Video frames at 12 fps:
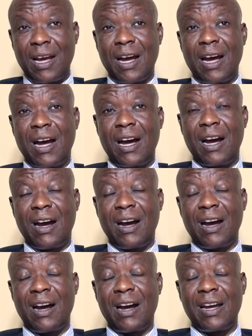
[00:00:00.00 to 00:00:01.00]

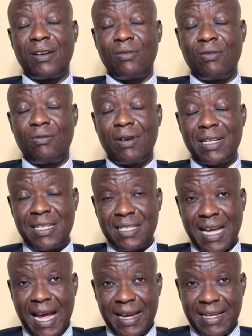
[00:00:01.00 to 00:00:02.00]
what
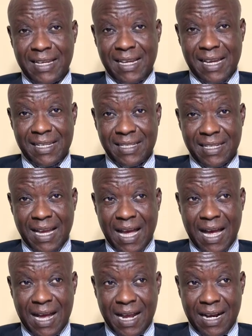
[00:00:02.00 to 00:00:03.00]
his ideas
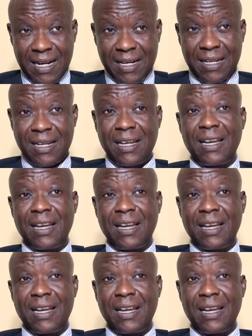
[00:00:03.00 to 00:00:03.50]
are.